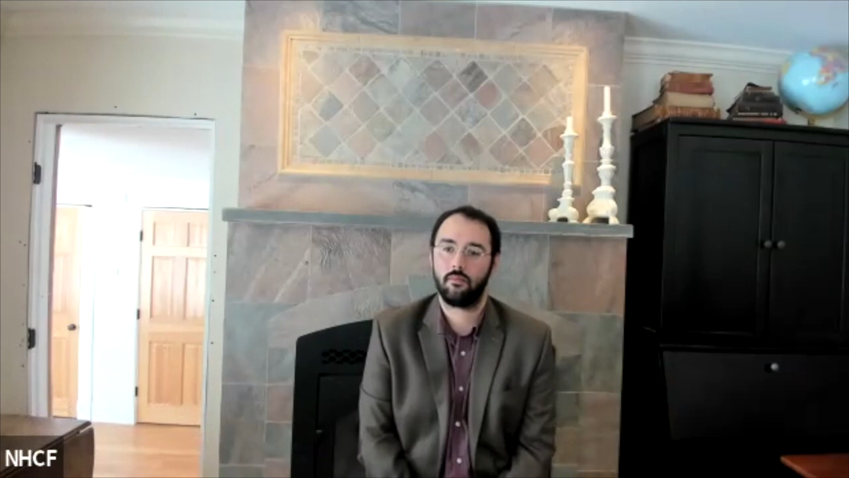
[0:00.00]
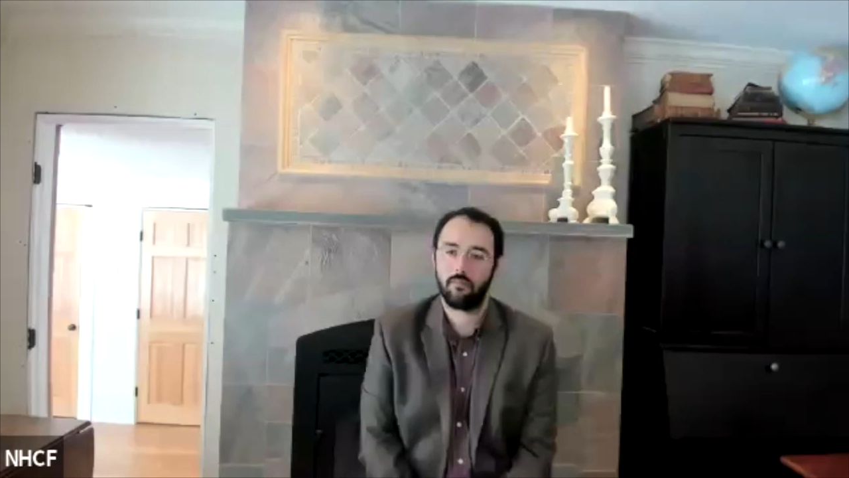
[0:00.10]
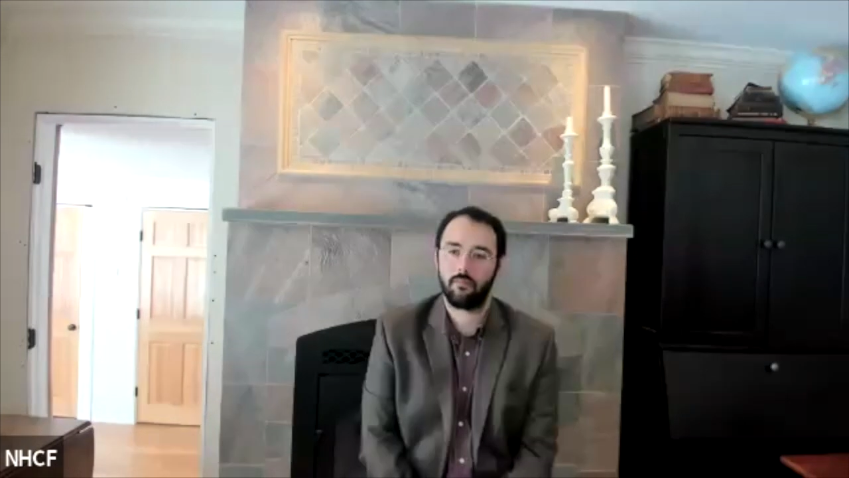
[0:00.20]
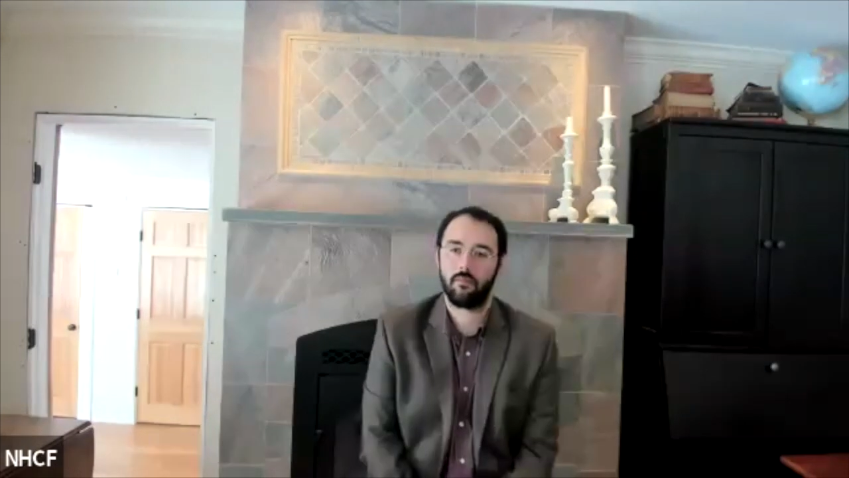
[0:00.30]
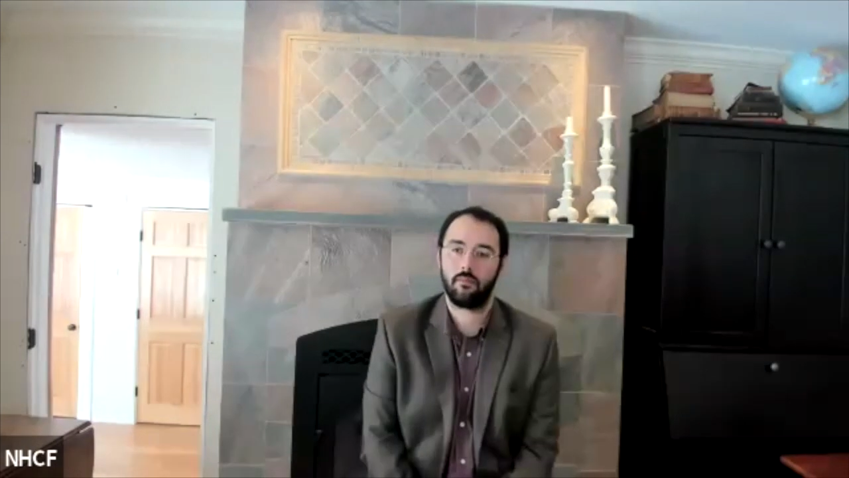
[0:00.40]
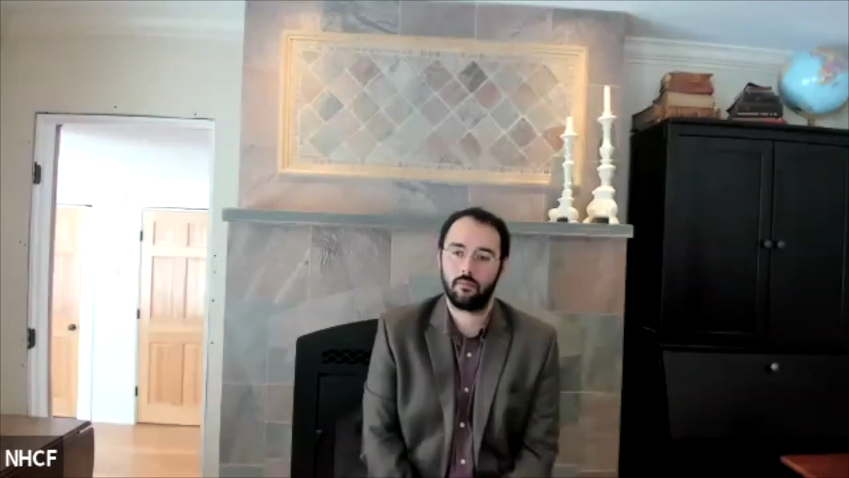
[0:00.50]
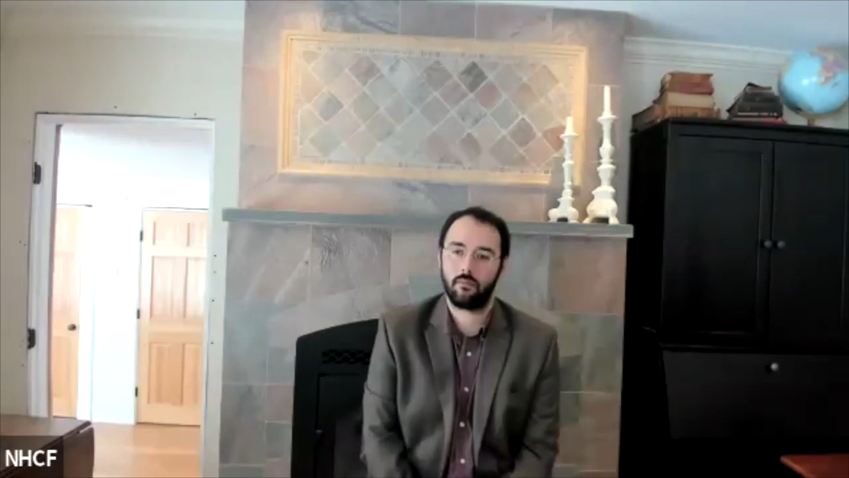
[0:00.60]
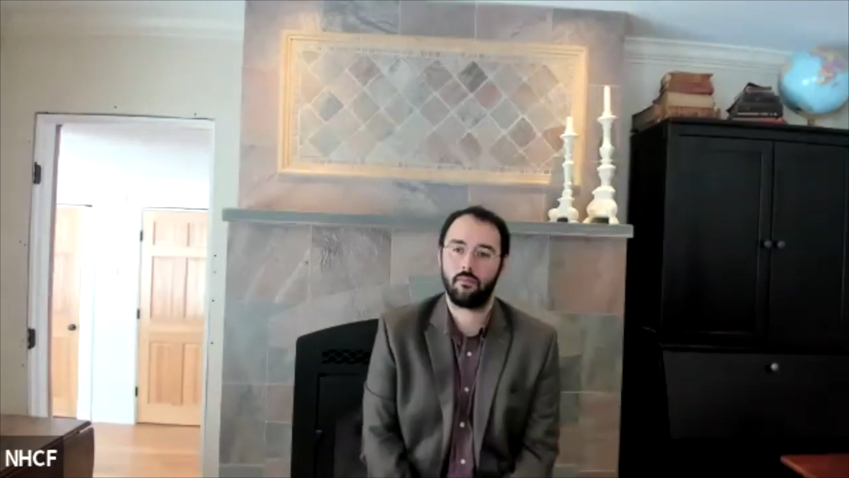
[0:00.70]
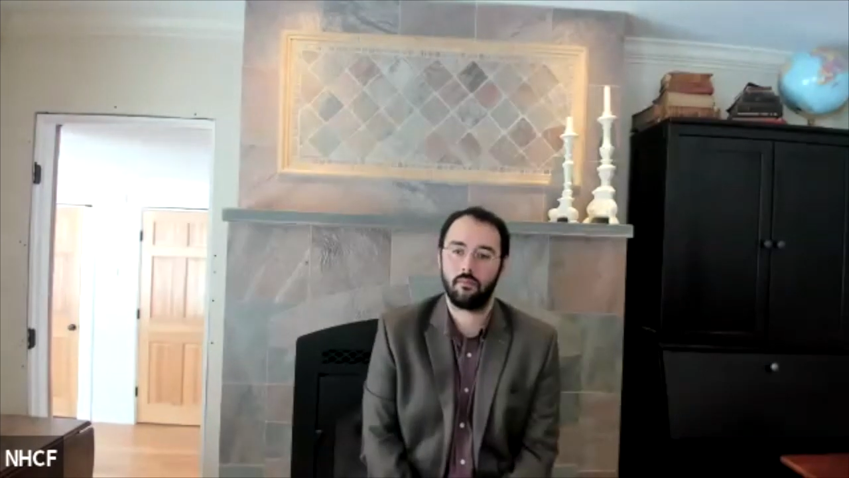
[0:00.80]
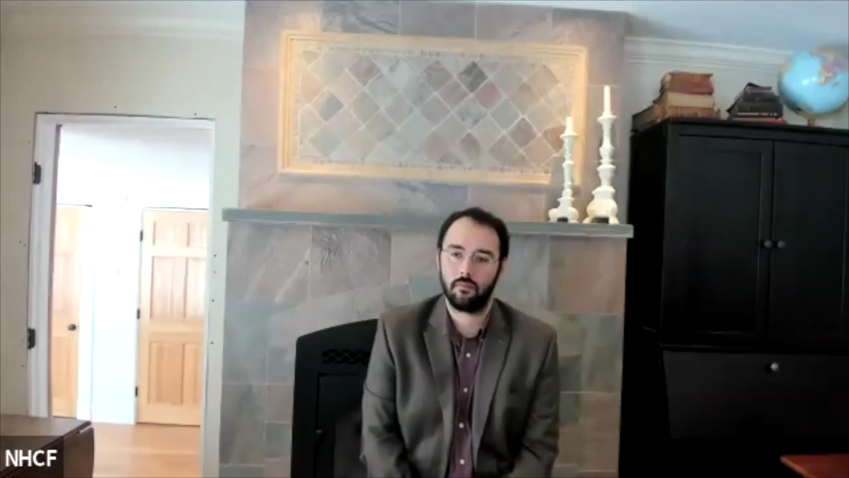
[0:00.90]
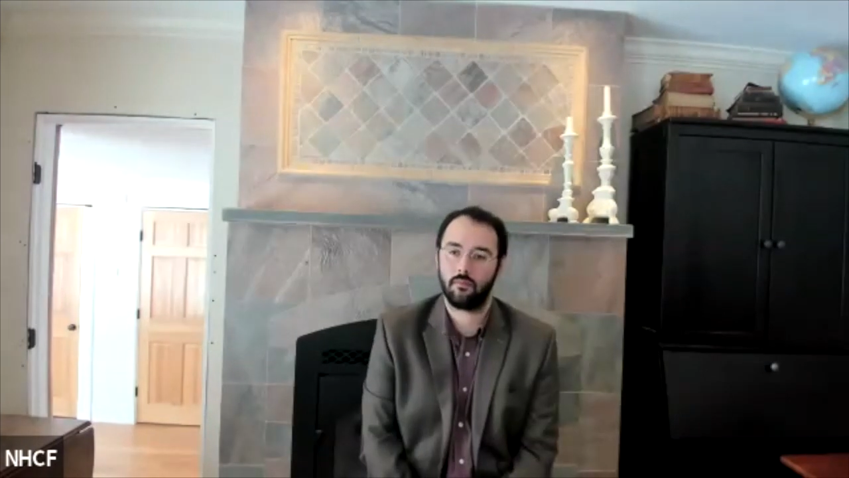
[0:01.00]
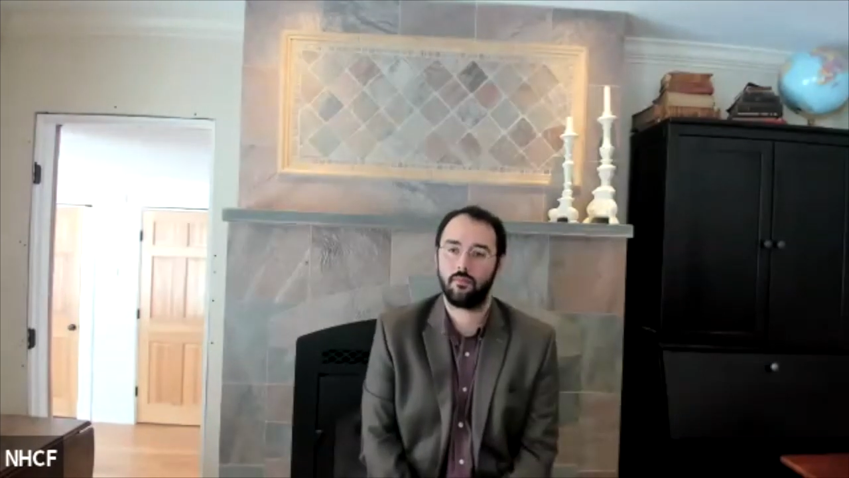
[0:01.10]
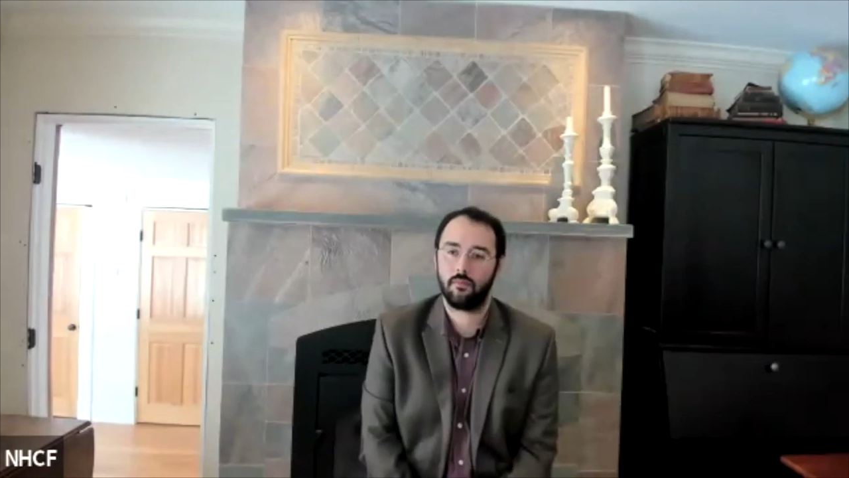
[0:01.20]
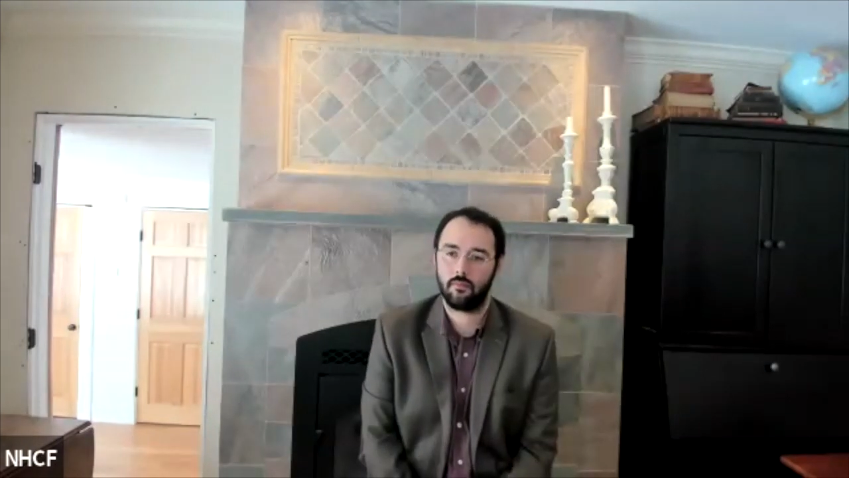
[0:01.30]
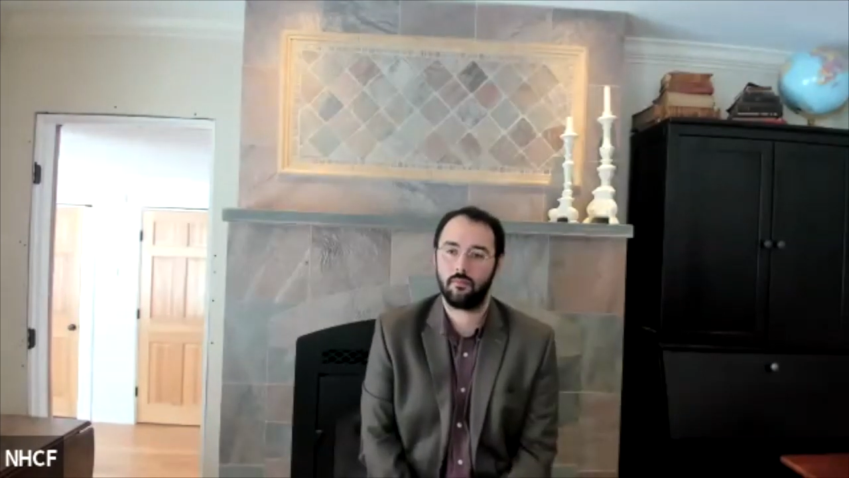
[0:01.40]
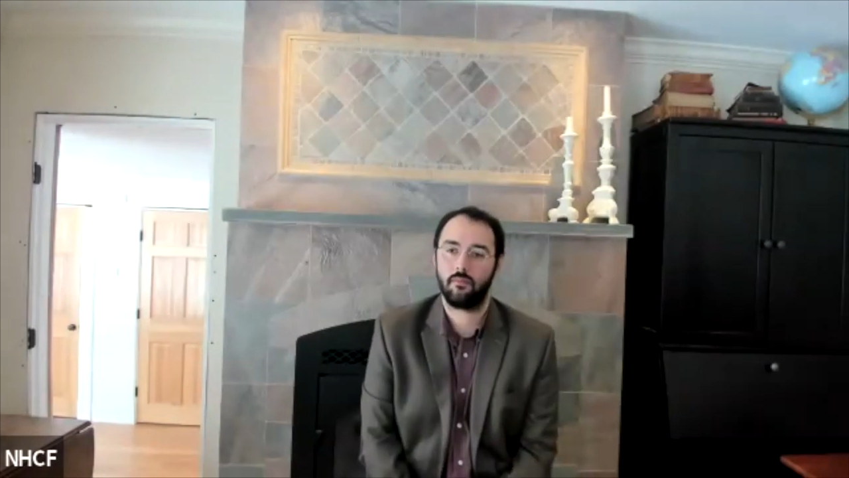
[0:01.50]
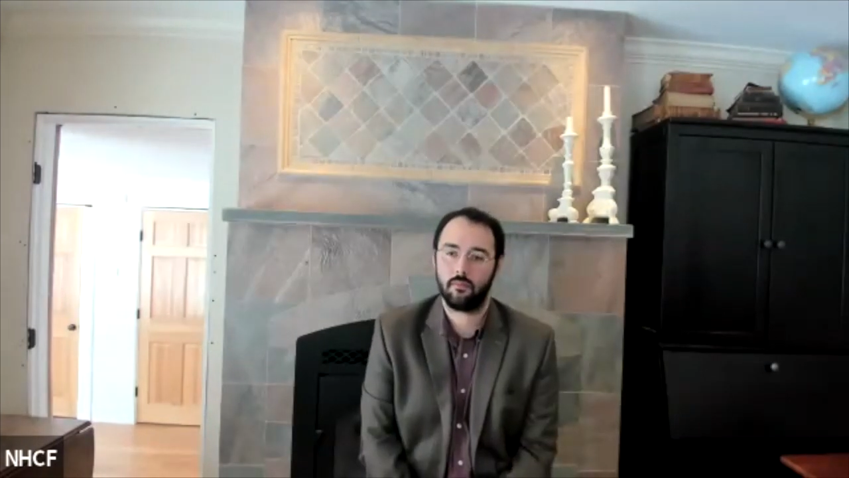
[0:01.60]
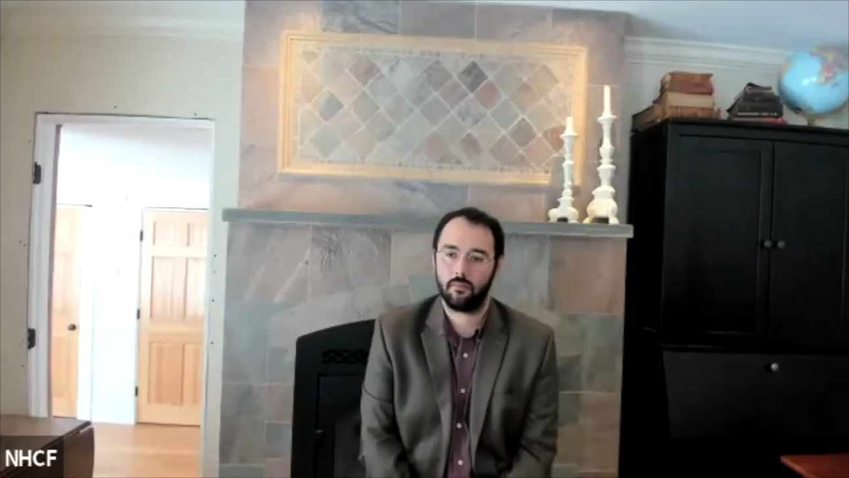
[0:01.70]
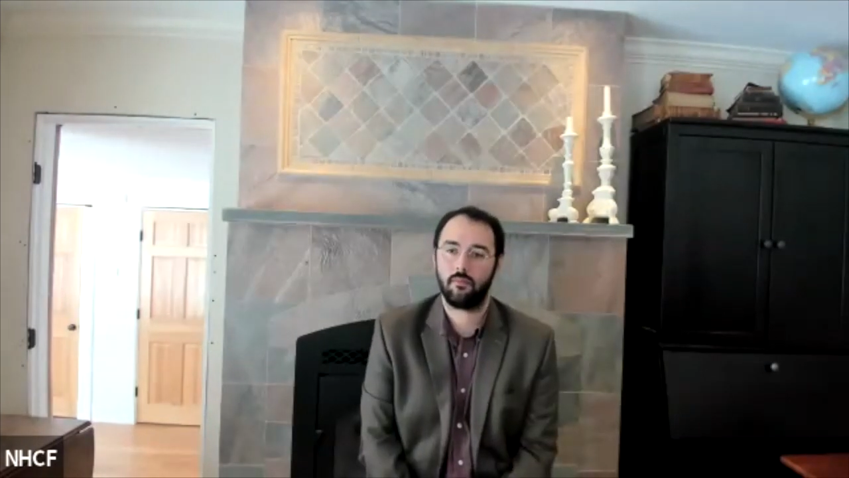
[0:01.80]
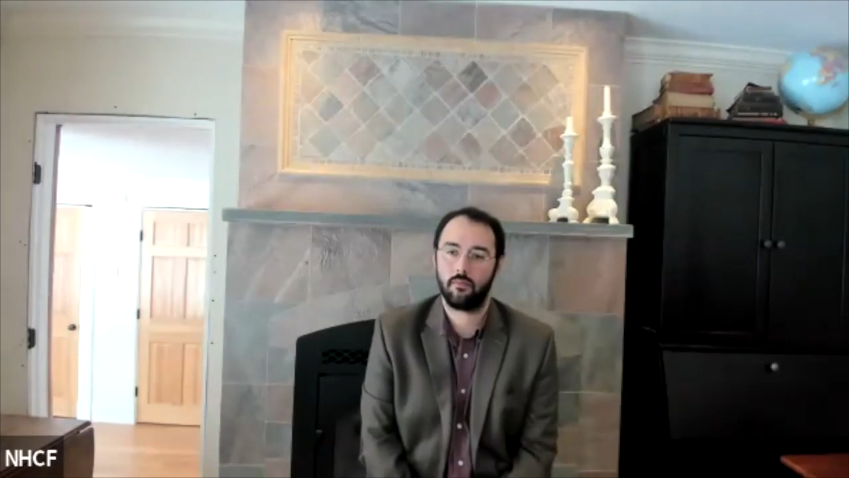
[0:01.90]
about debt
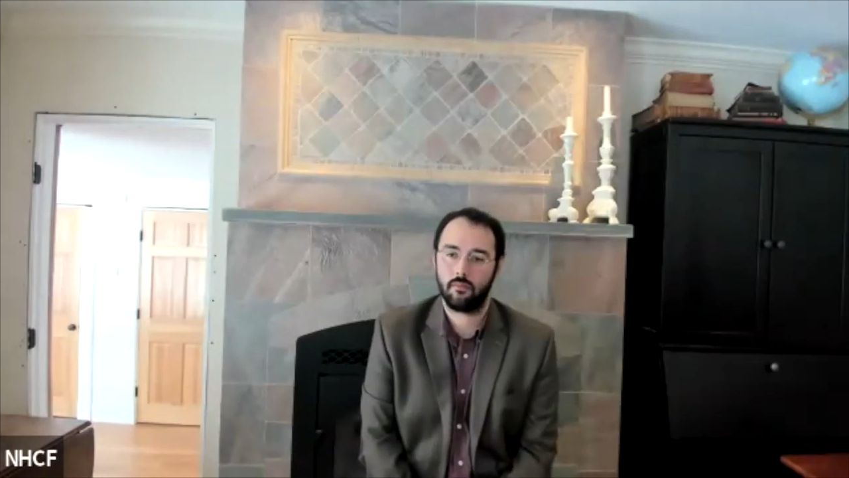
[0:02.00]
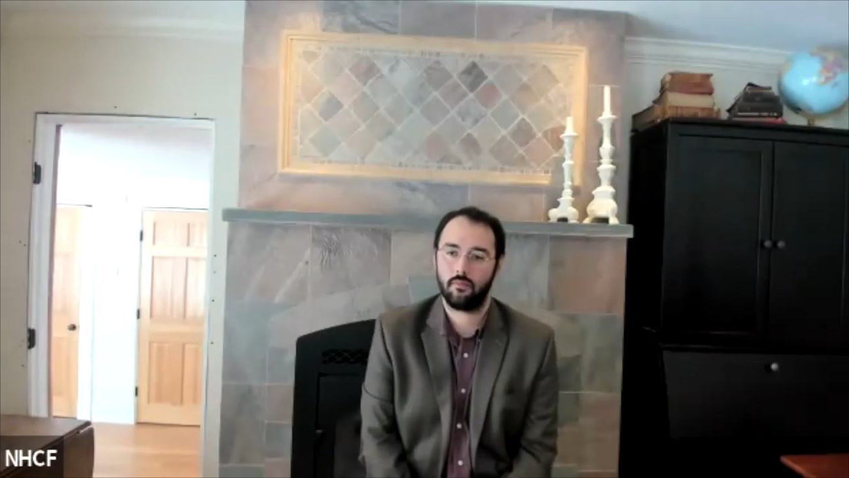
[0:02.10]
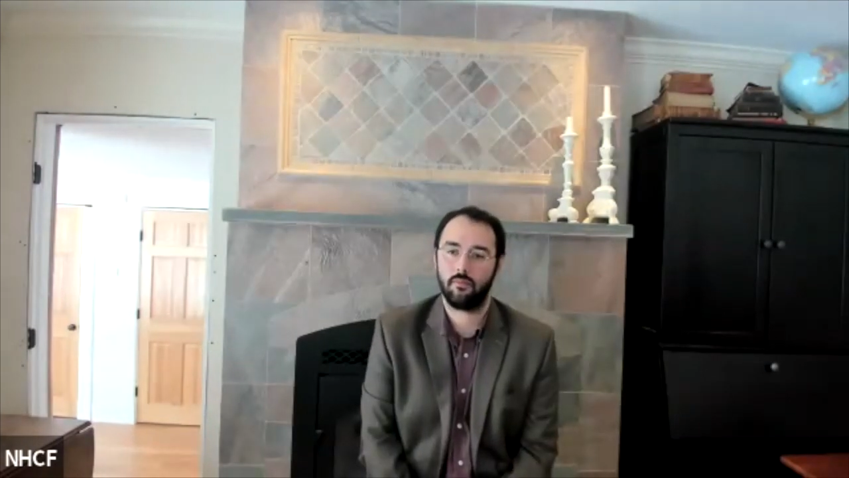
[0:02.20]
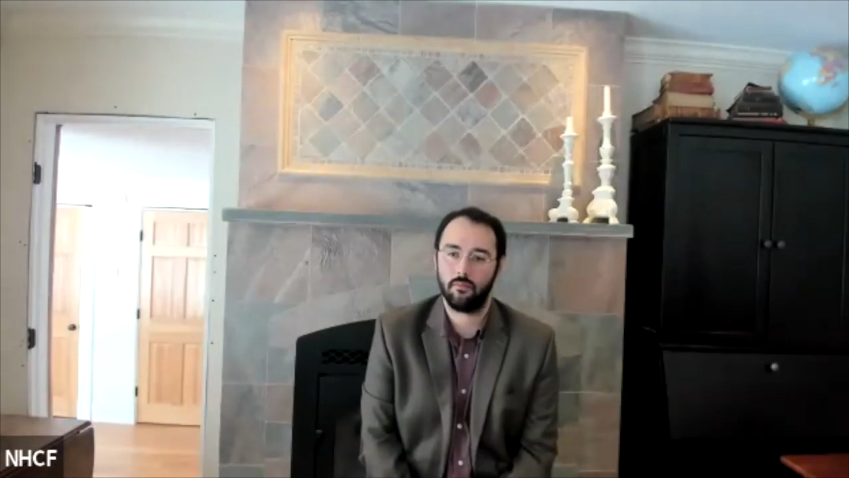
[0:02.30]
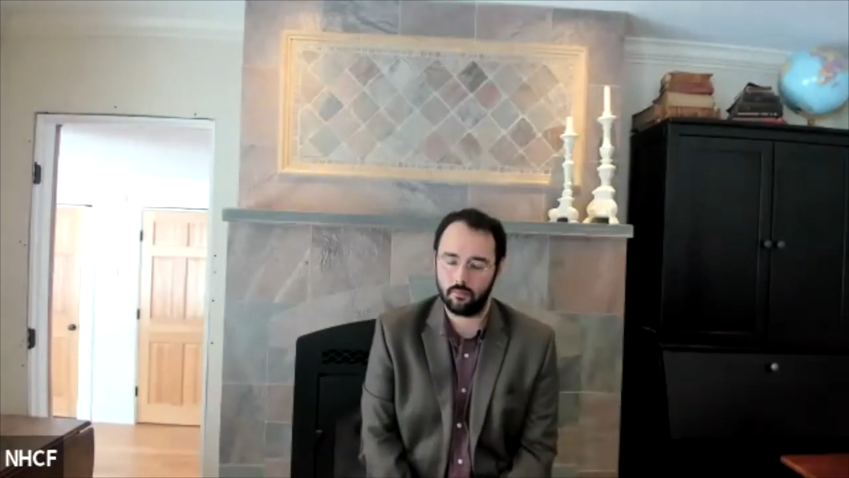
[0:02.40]
forgiveness.